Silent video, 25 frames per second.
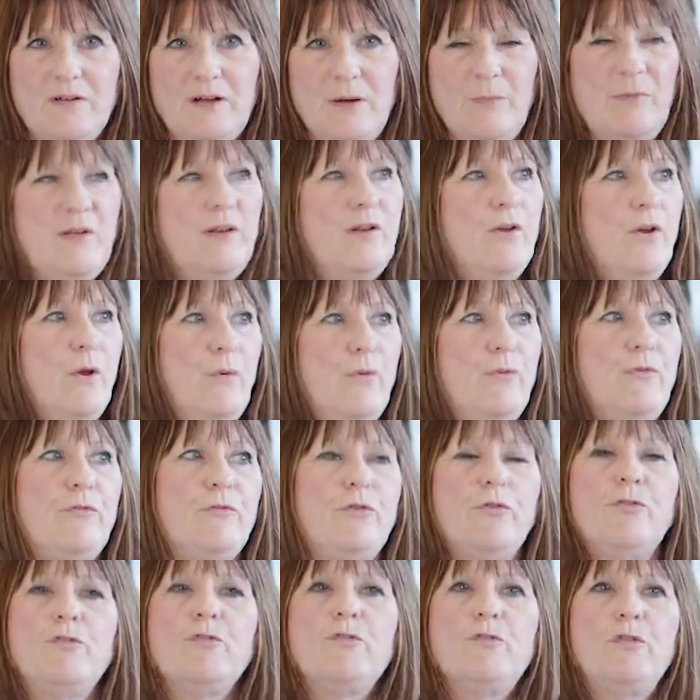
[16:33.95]
I mean, I know there's
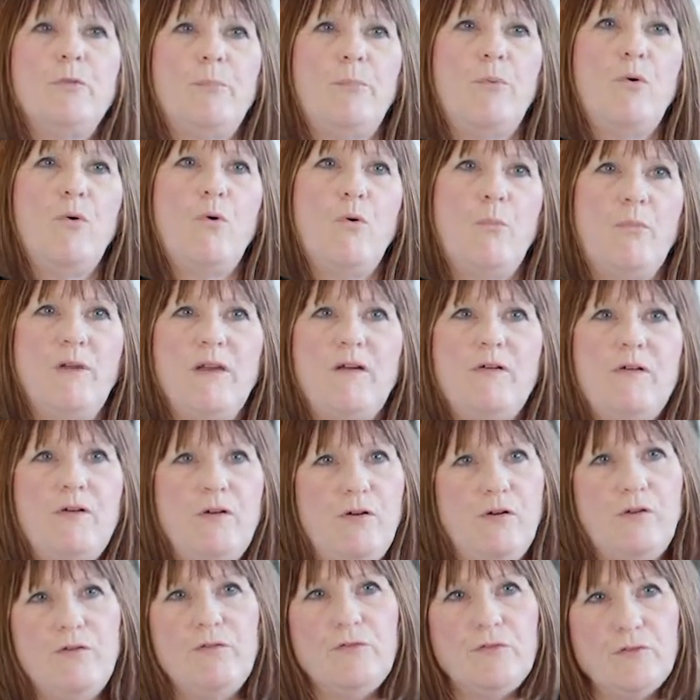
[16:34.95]
the
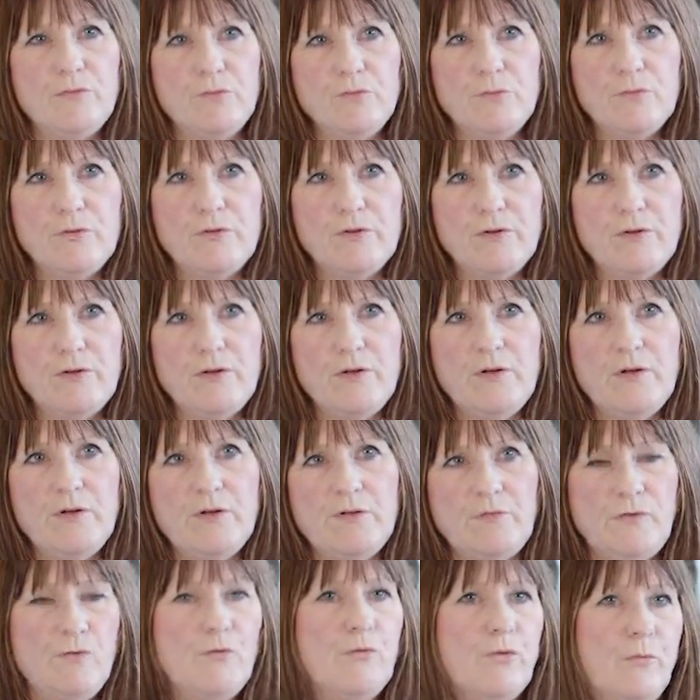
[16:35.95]
Portmarians and all the
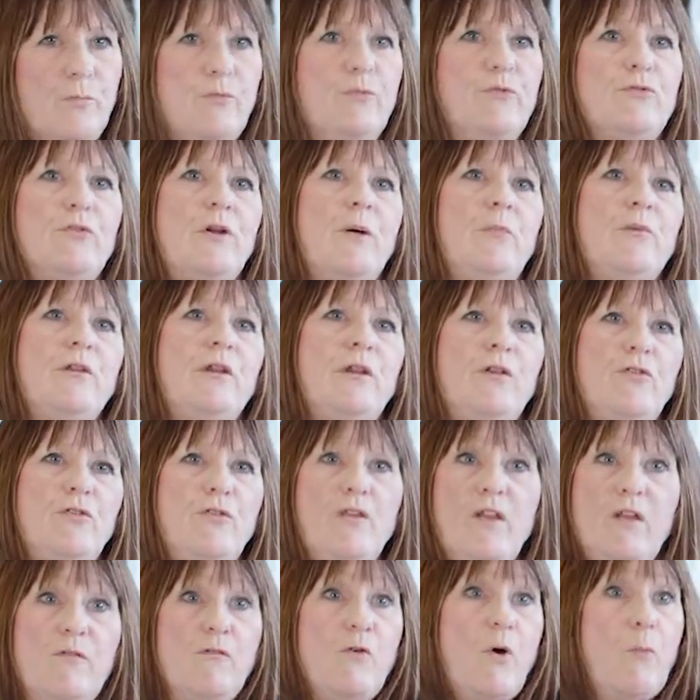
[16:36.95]
other ceramic
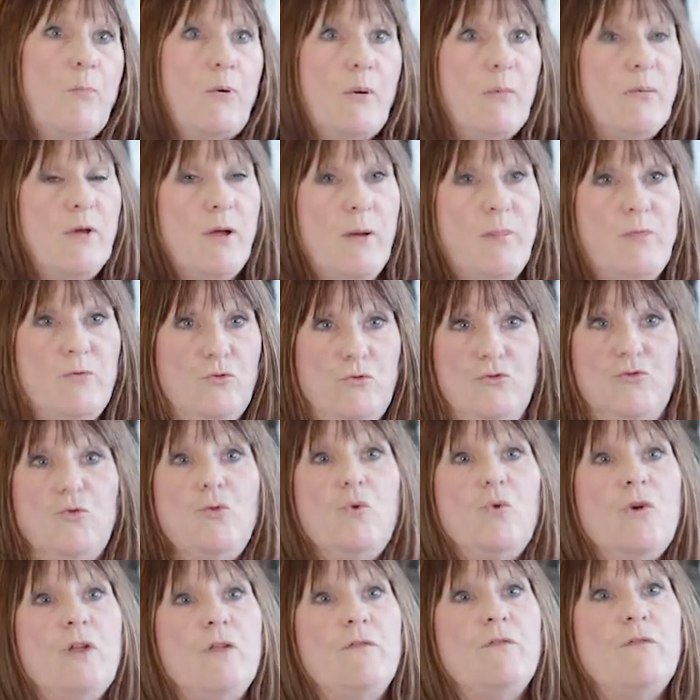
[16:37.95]
industry, they've got probably, I'm just
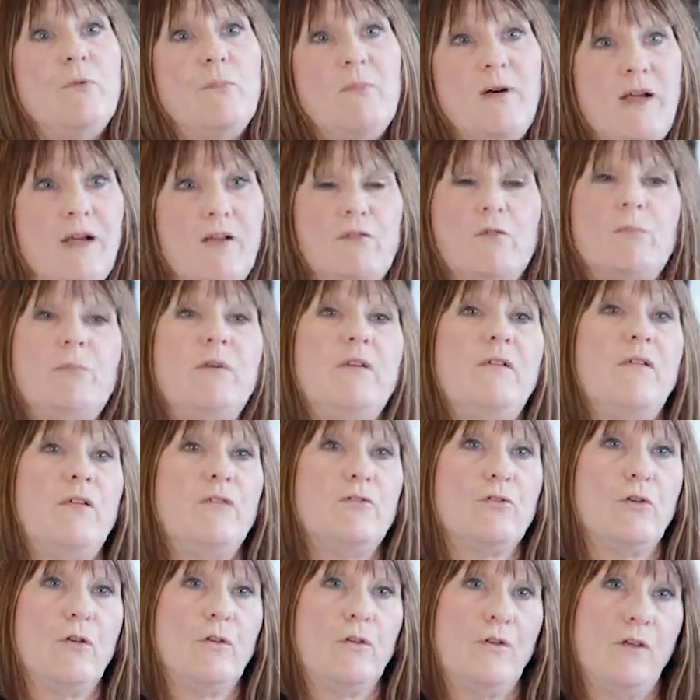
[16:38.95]
talking from my
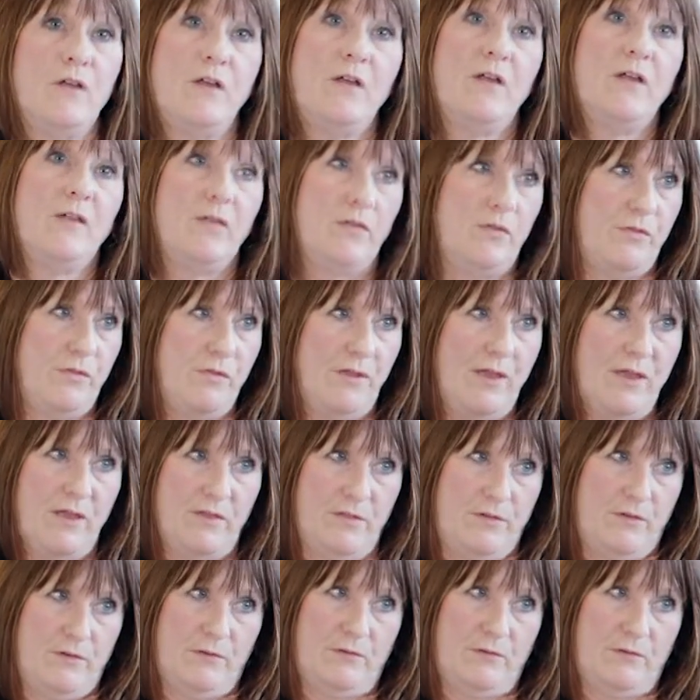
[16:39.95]
experience on the